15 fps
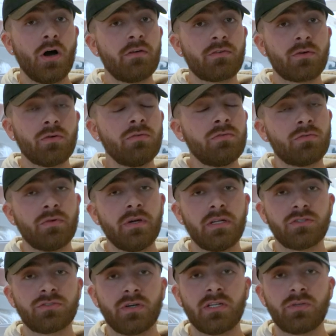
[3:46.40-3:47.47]
Overall, really
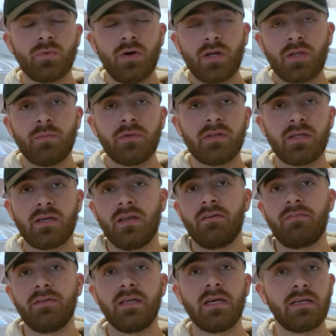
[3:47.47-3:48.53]
enjoyed working with the
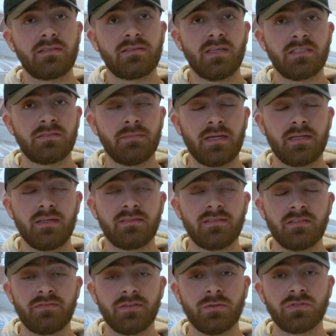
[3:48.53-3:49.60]
Caleffi XS
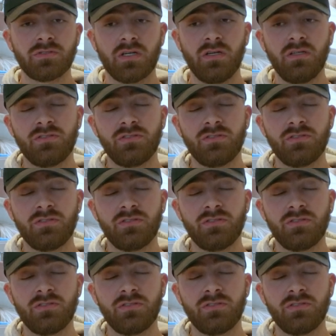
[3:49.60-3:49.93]
magnetic filter.